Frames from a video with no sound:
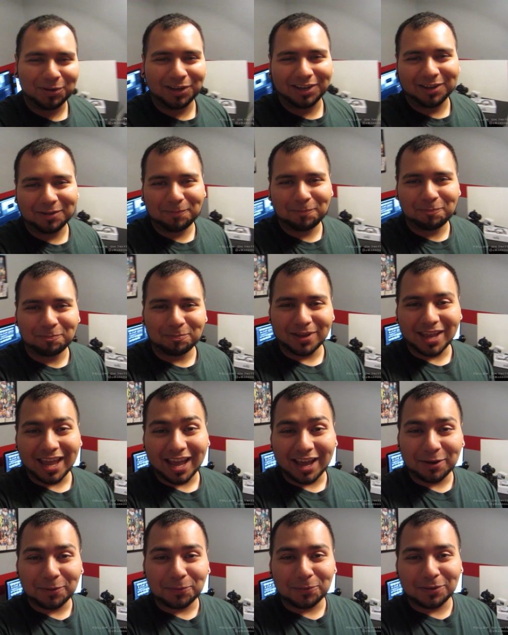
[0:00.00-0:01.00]
but but
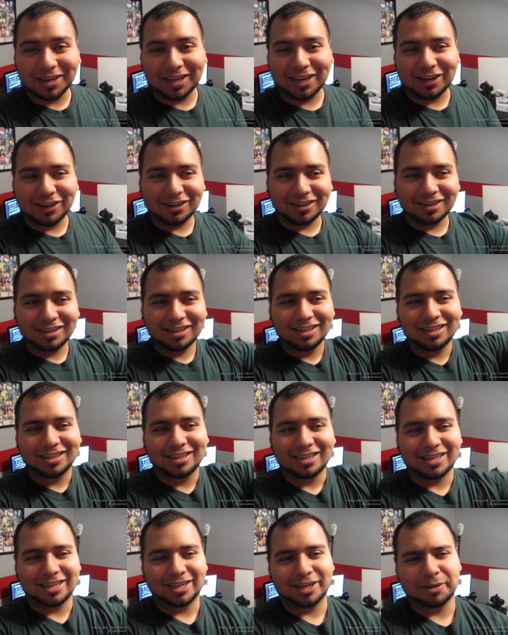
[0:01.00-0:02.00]
yeah, one year
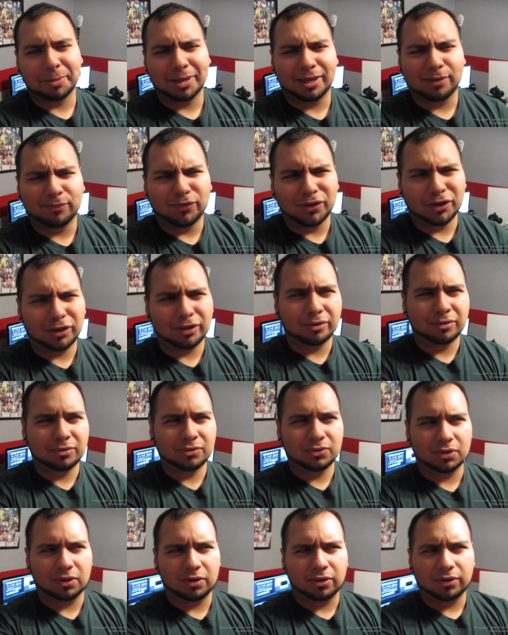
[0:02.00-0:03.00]
uh, making
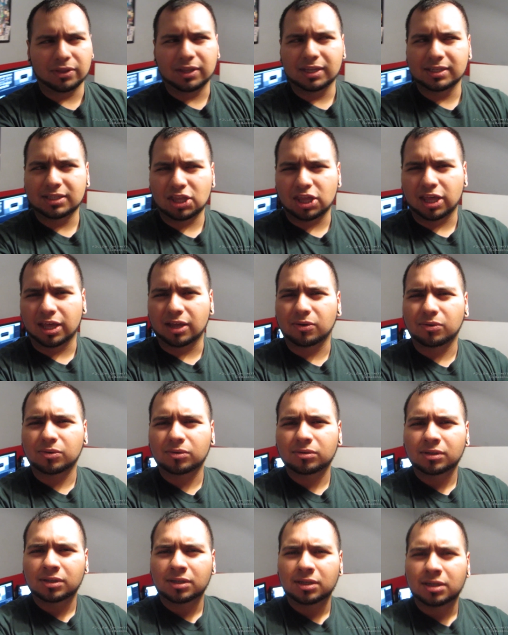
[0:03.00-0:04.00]
videos on this
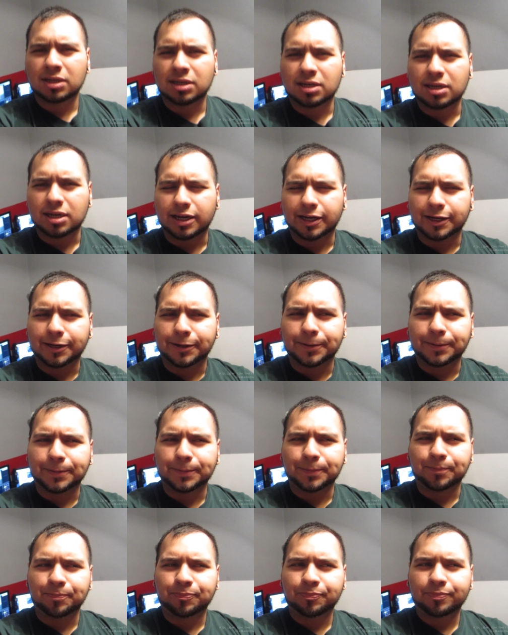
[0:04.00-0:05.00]
channel.
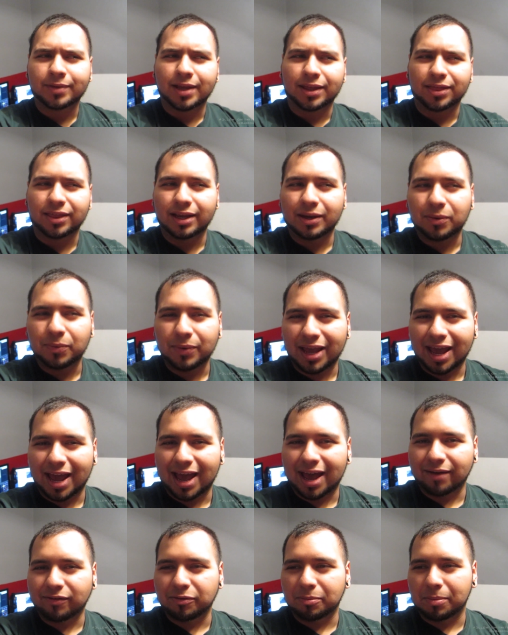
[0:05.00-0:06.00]
Um, I think we
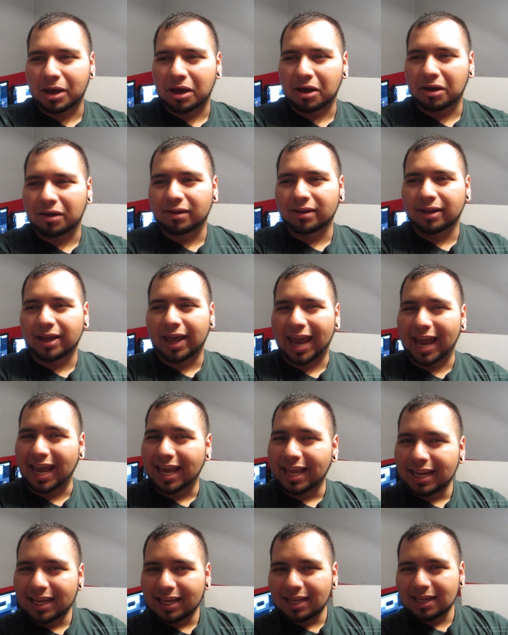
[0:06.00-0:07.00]
have about
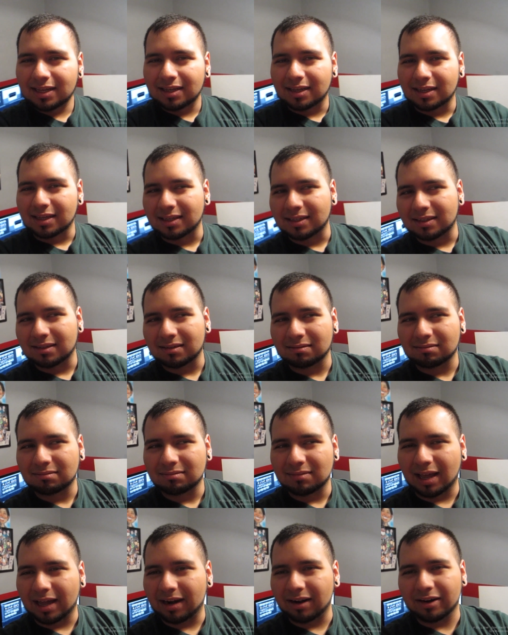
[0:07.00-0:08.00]
80.
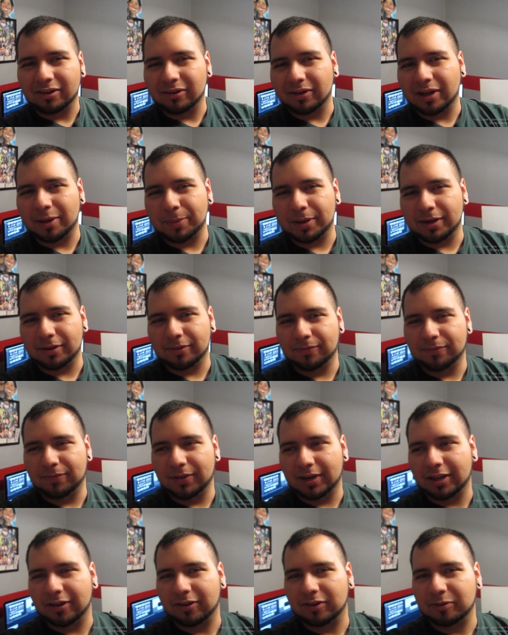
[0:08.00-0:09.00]
I don't know how many
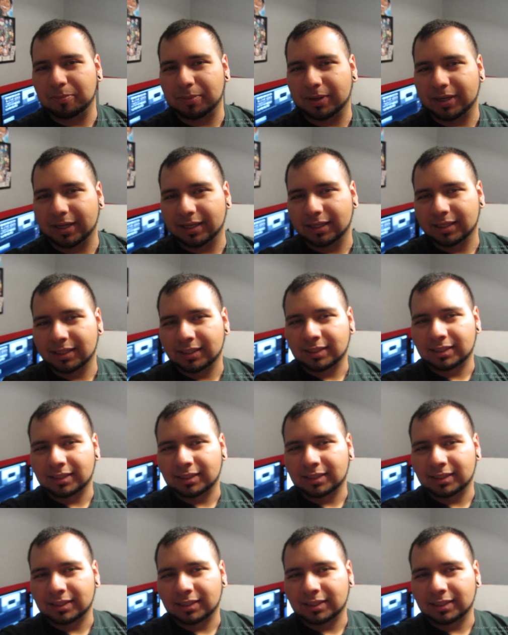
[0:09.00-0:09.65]
videos, but